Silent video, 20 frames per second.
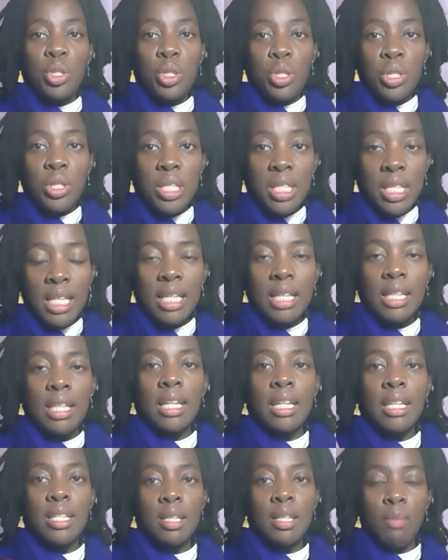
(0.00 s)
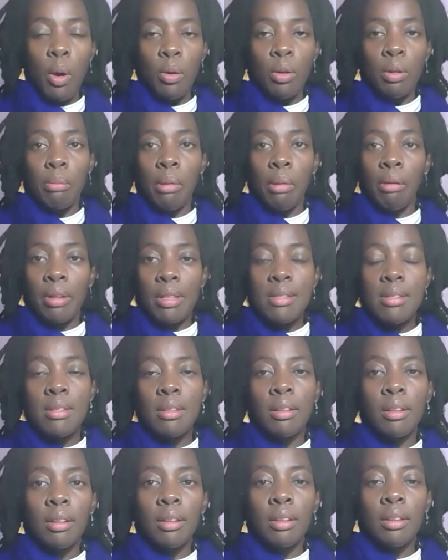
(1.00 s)
once you see that it's smoke and mirrors.
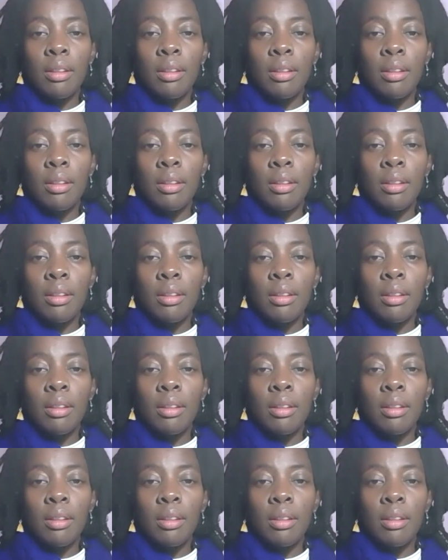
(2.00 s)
